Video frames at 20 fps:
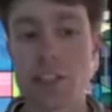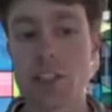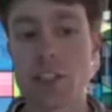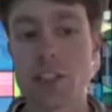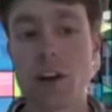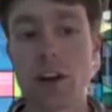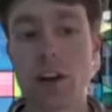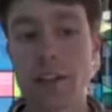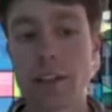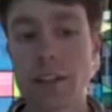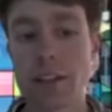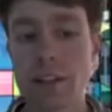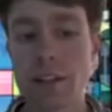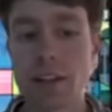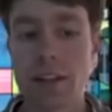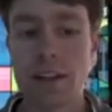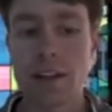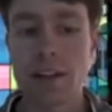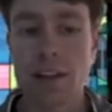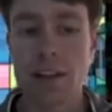design
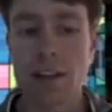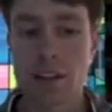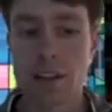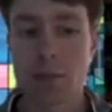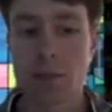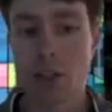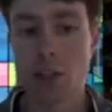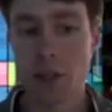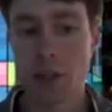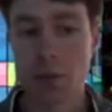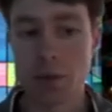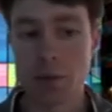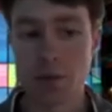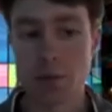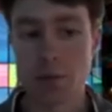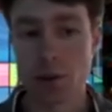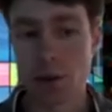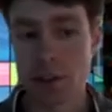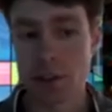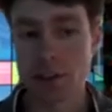and some types
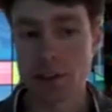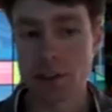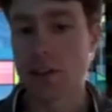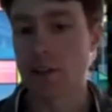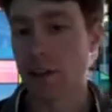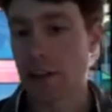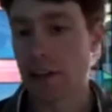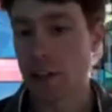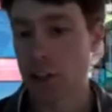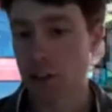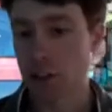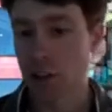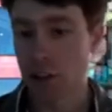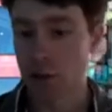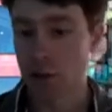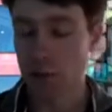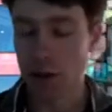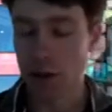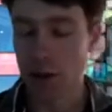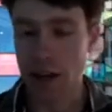of product innovation that
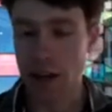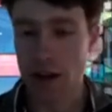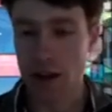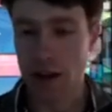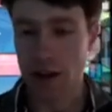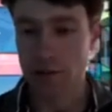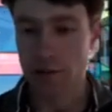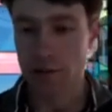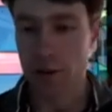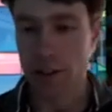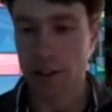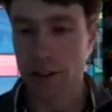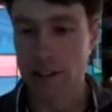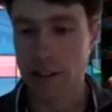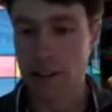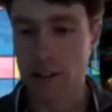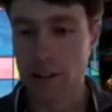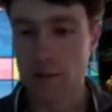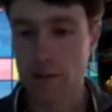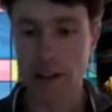you might find
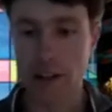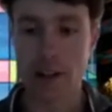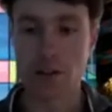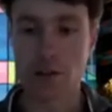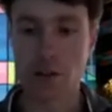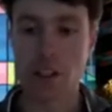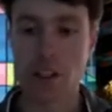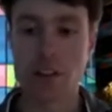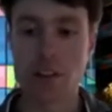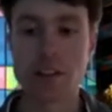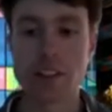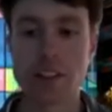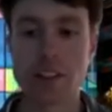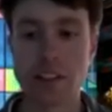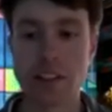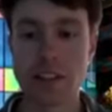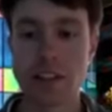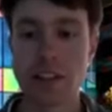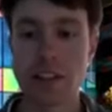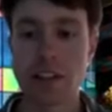in the financial
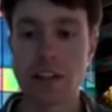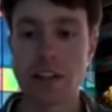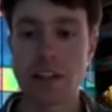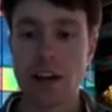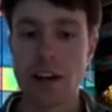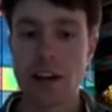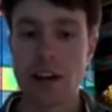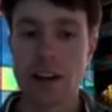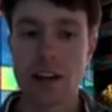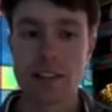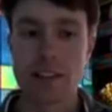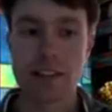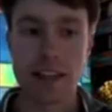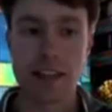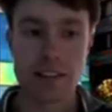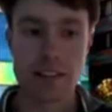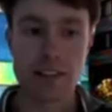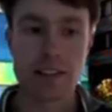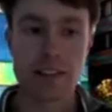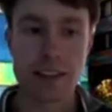services
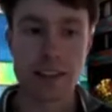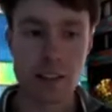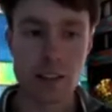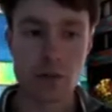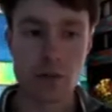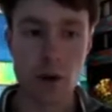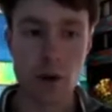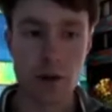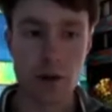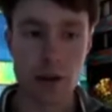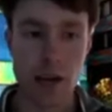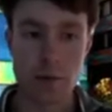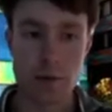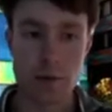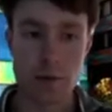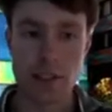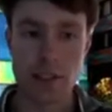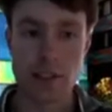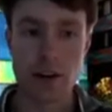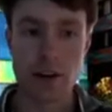sector that isn't well
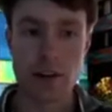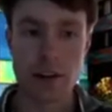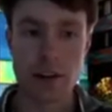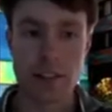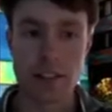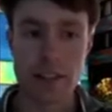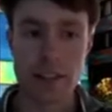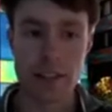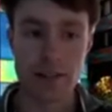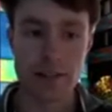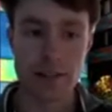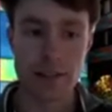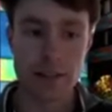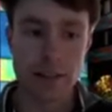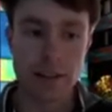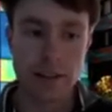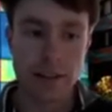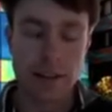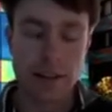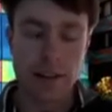captured in R&D.
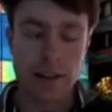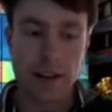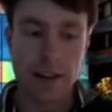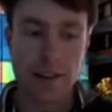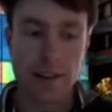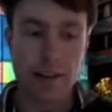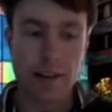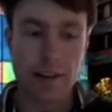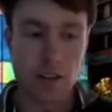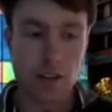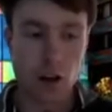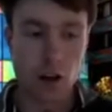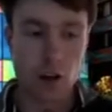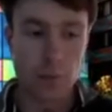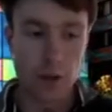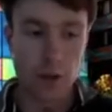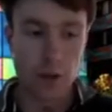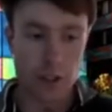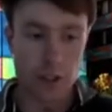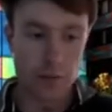And then there's a whole
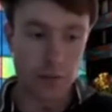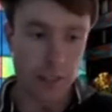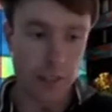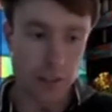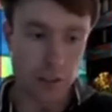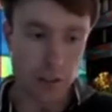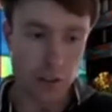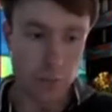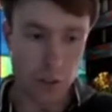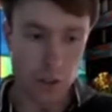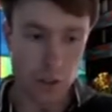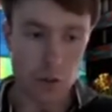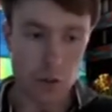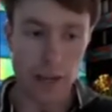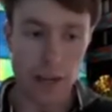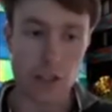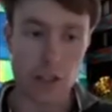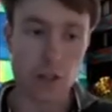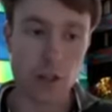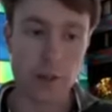bunch of things that we call
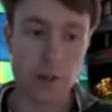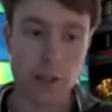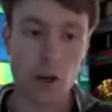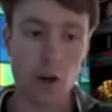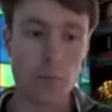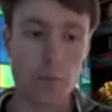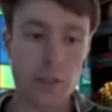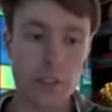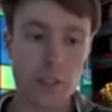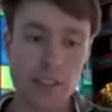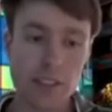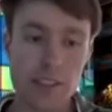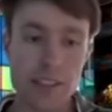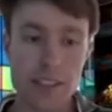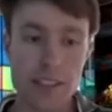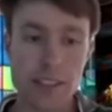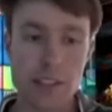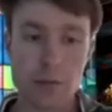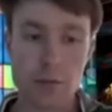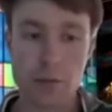economic
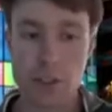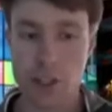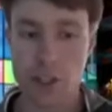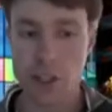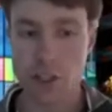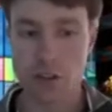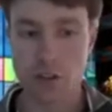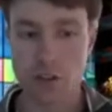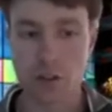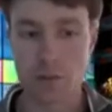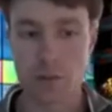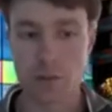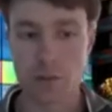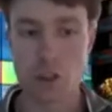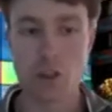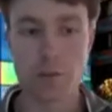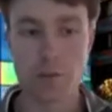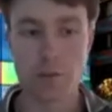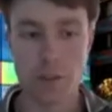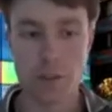competencies, which are sort of
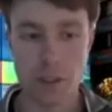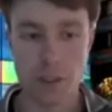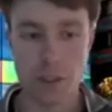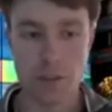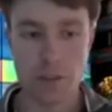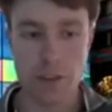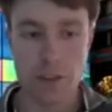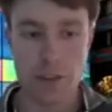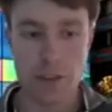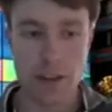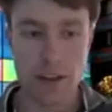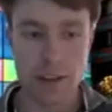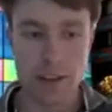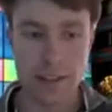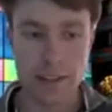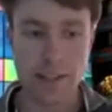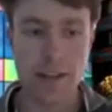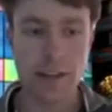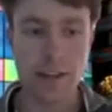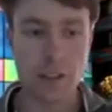softer
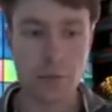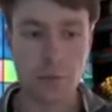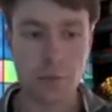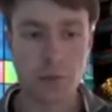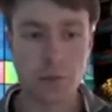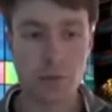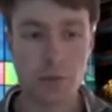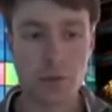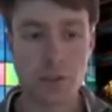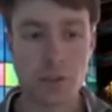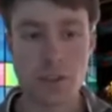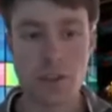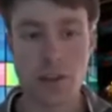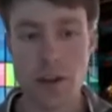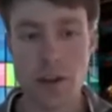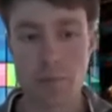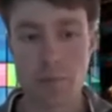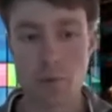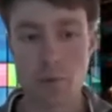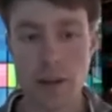intangibles,
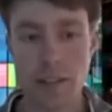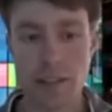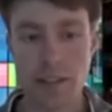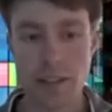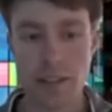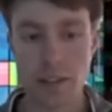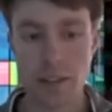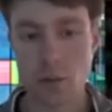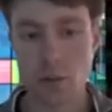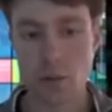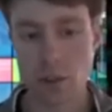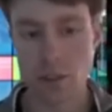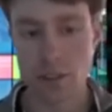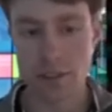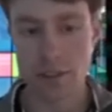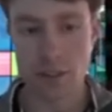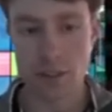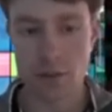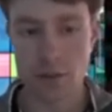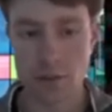branding,
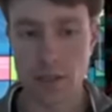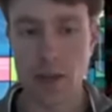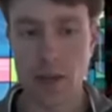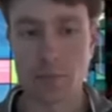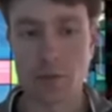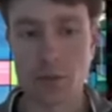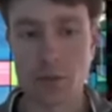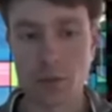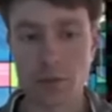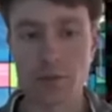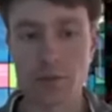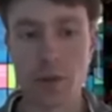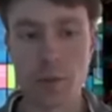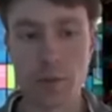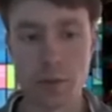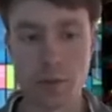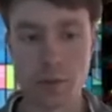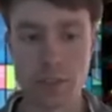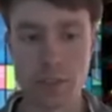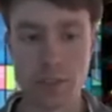organizational capital,
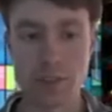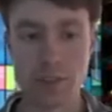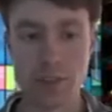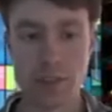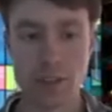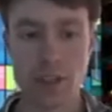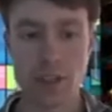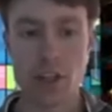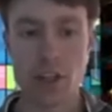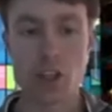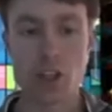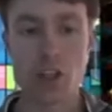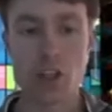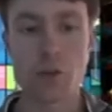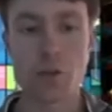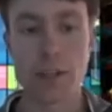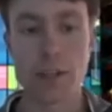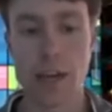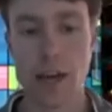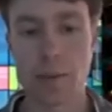firm-specific
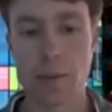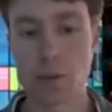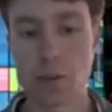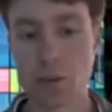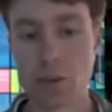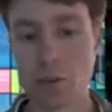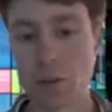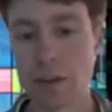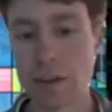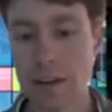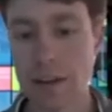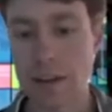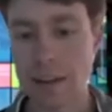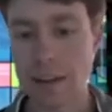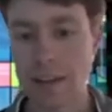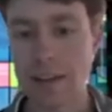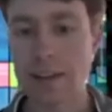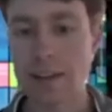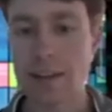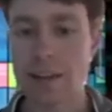human capital.
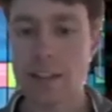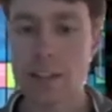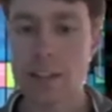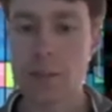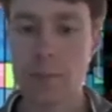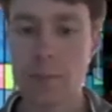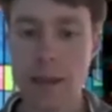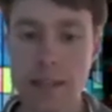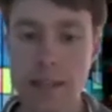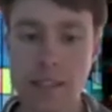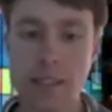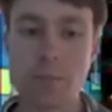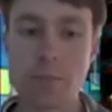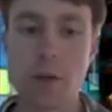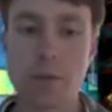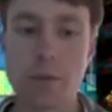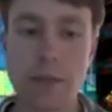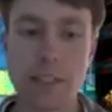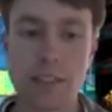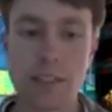Clearly, spending
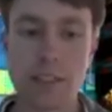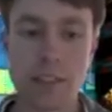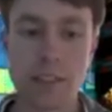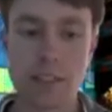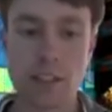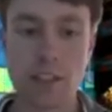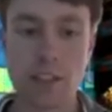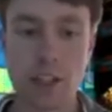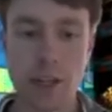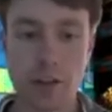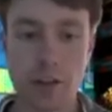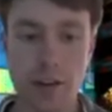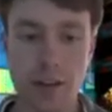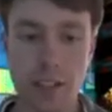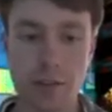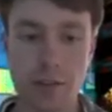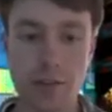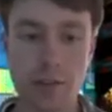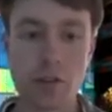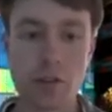by business that
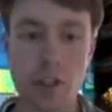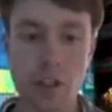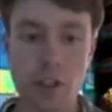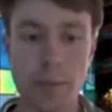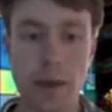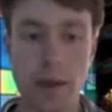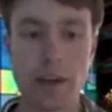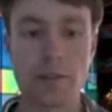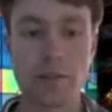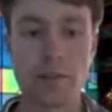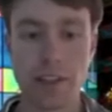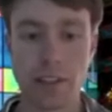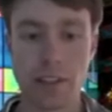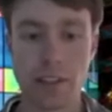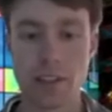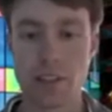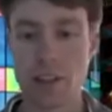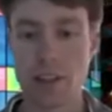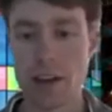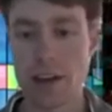generates future
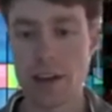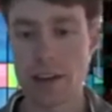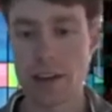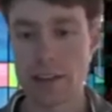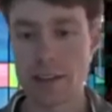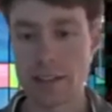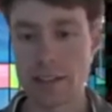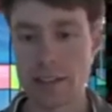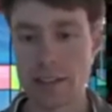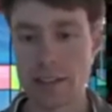benefits at the